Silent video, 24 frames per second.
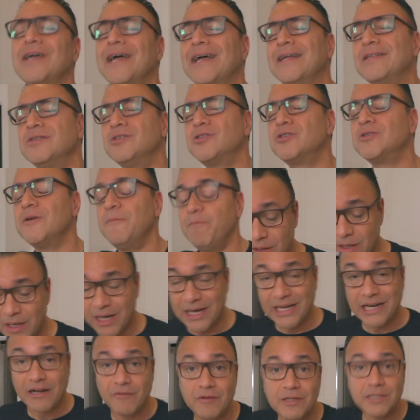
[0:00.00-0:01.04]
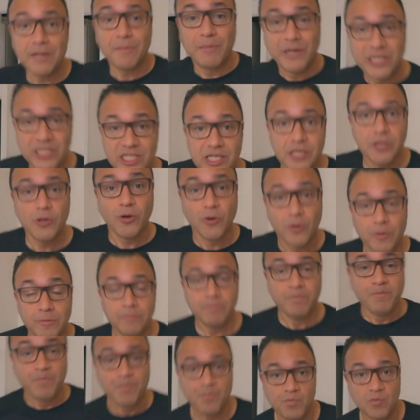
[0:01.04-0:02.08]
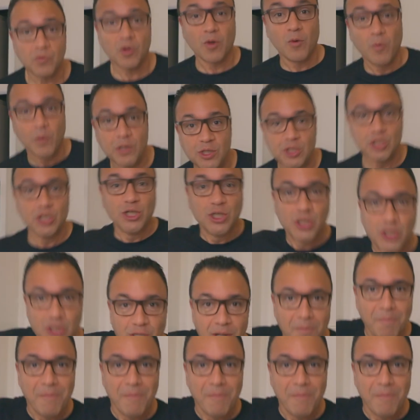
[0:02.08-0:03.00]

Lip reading: dance jarabe tapatio, which is the